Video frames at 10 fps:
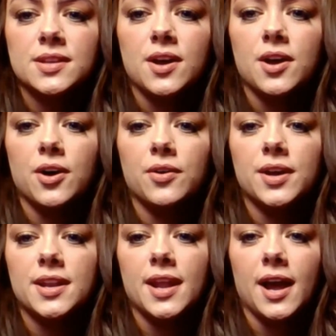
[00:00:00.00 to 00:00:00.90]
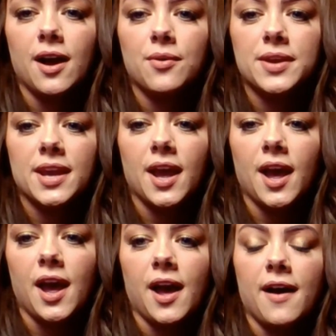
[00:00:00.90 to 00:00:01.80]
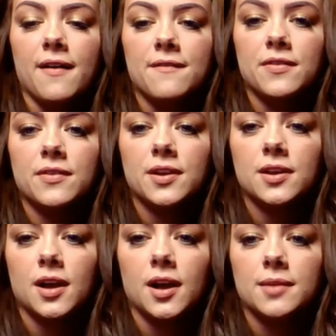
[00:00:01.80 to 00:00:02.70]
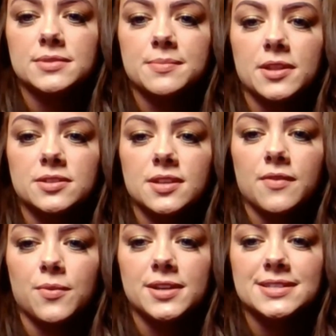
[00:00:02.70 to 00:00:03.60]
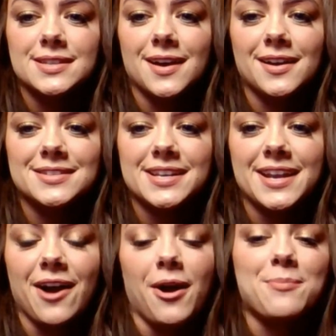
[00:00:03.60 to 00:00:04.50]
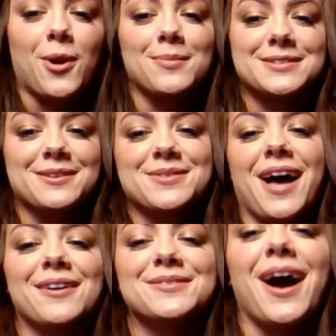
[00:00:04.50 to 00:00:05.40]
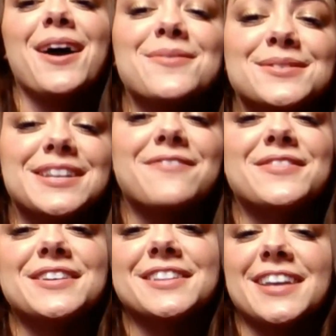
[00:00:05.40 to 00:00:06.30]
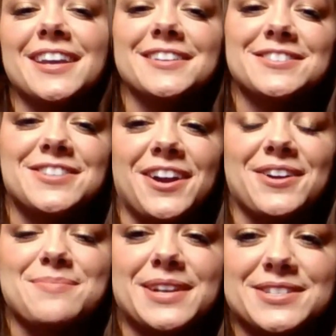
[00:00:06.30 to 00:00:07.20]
So now we have um, some other stuff. I want to see the husky now. I promise I'll, I'll I will definitely share